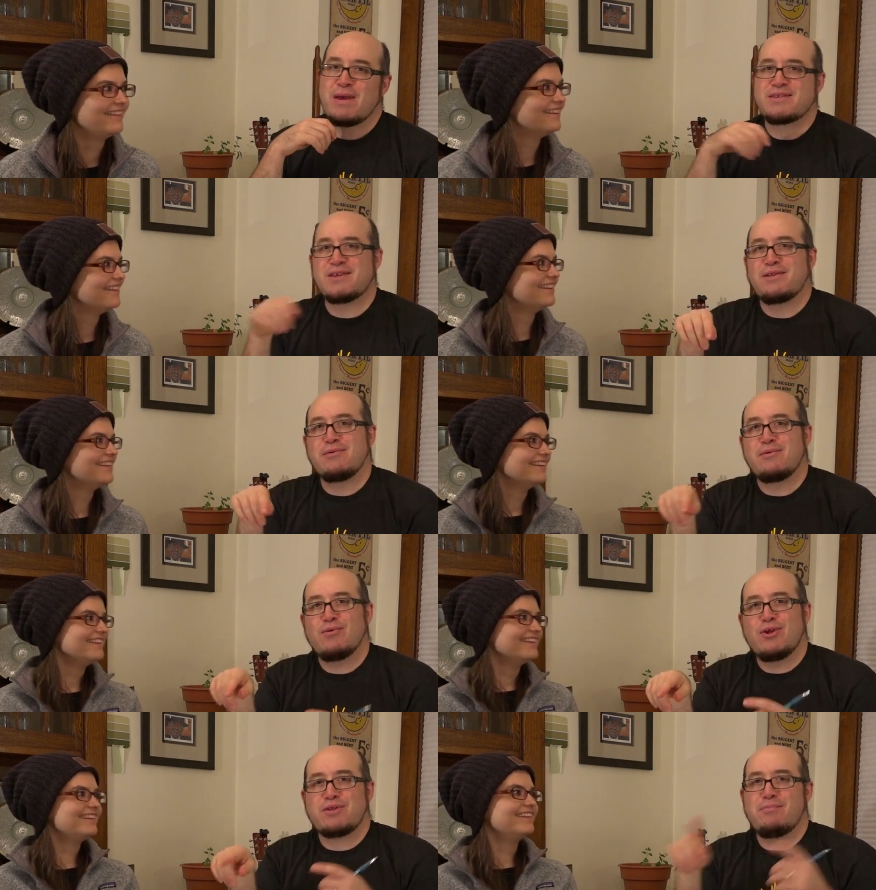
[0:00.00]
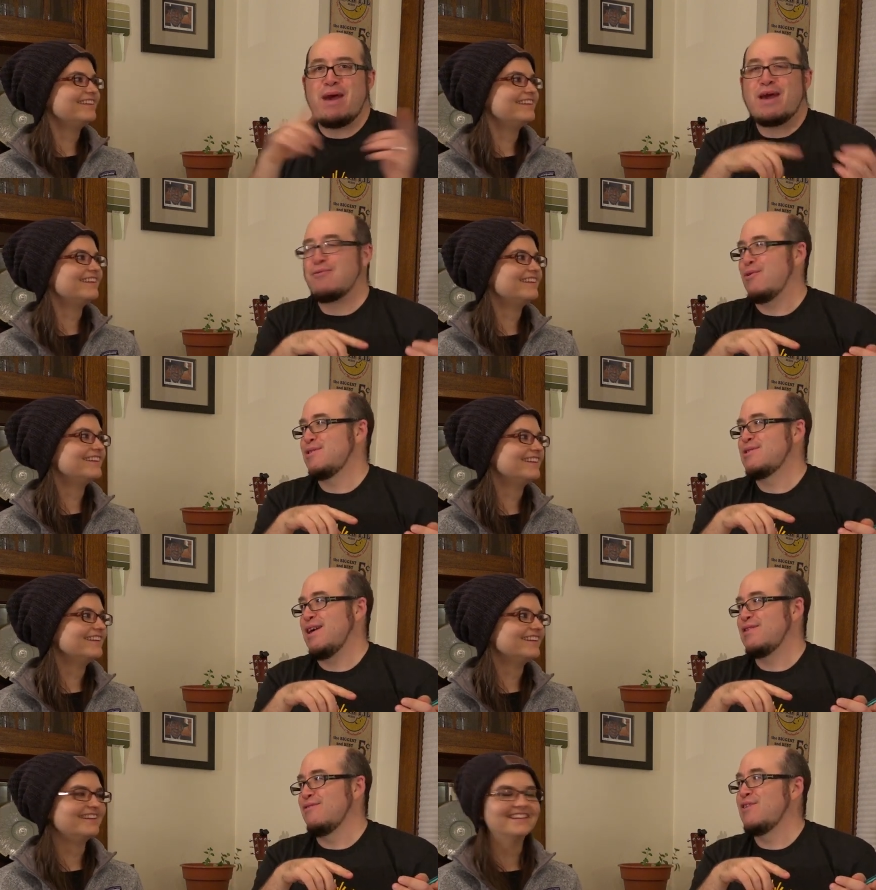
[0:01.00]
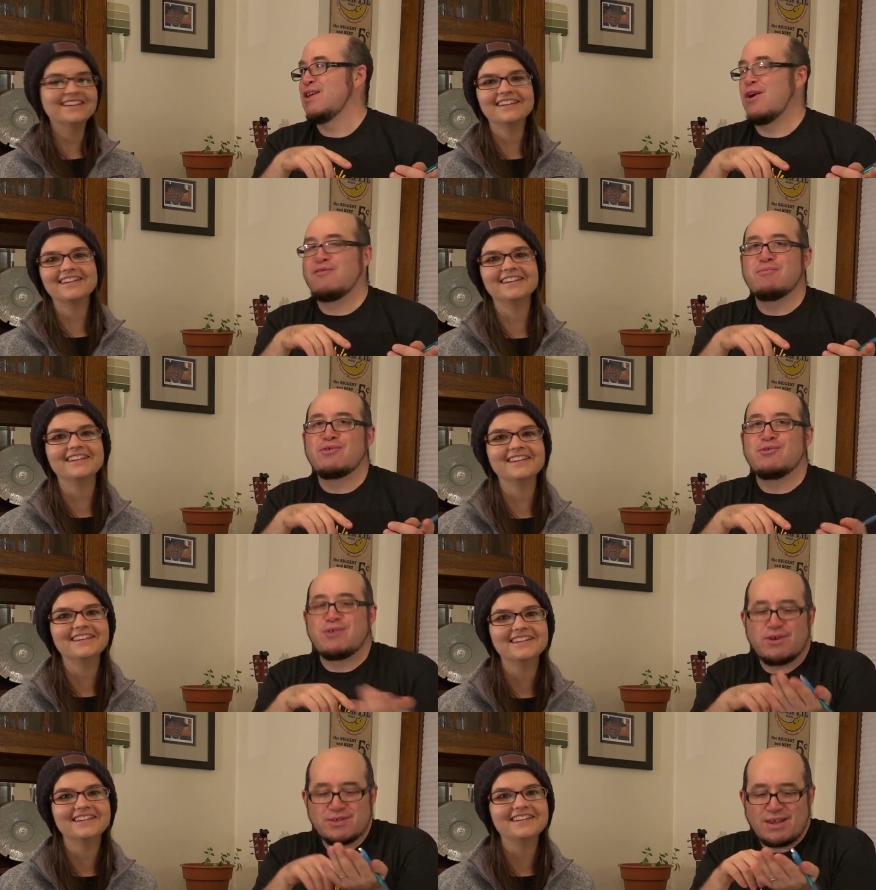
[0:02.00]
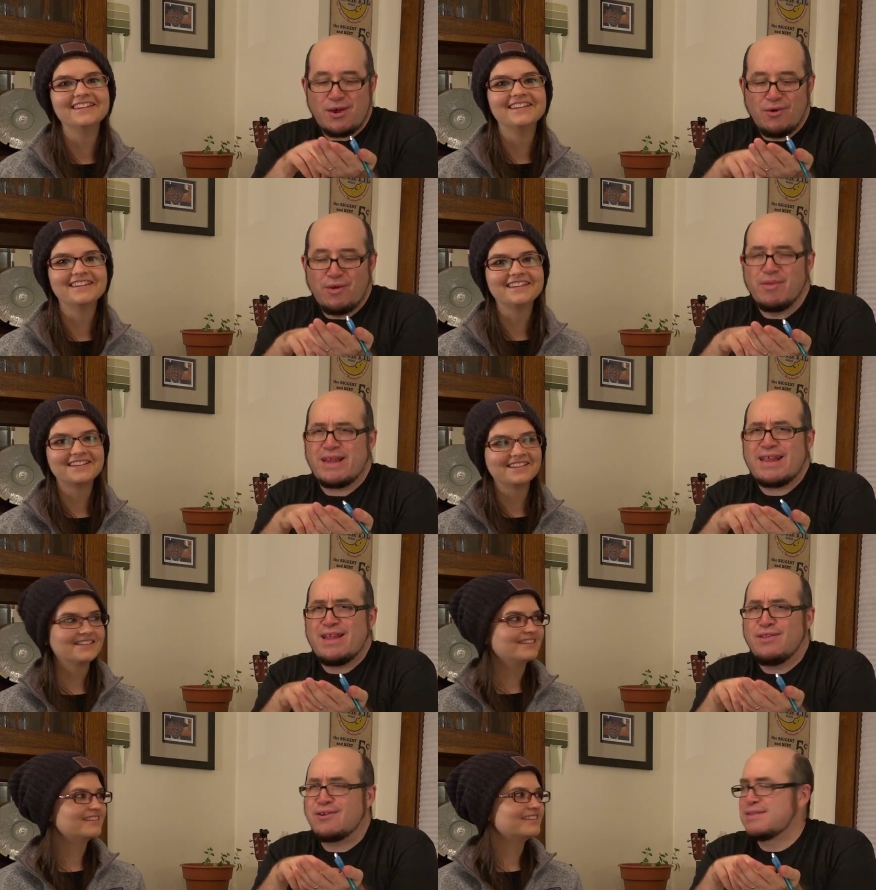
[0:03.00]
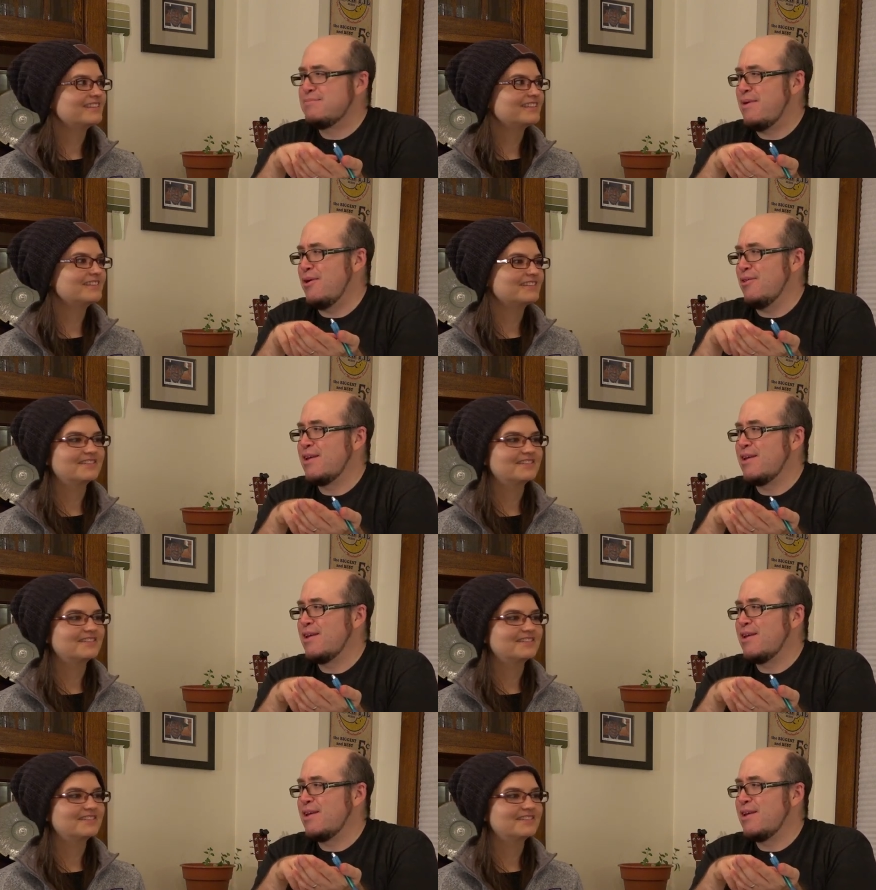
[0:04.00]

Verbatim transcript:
Speaker 1: Basically, we looked backwards at the video from two years ago, and I'm like, that looks about